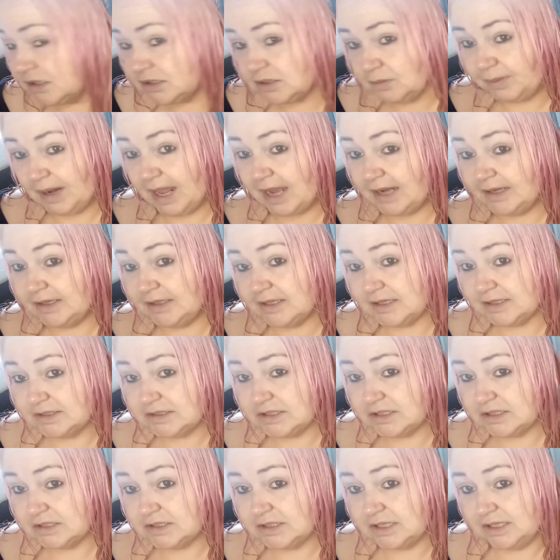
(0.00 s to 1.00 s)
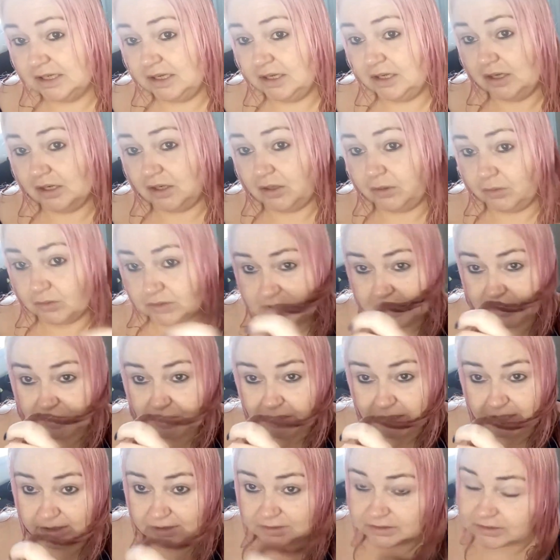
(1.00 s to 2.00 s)
to blend it to a closer
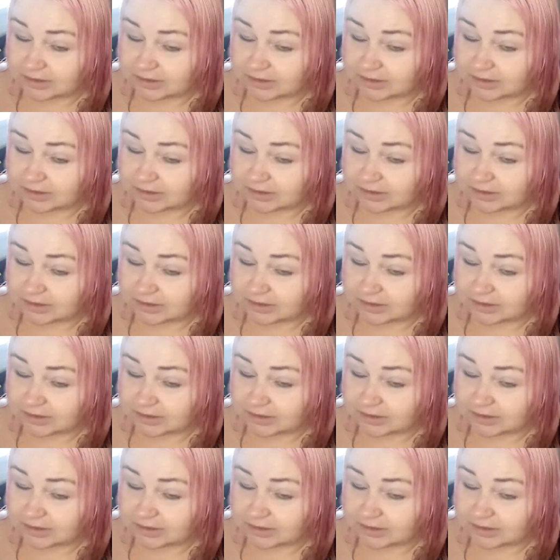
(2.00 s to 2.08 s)
colour.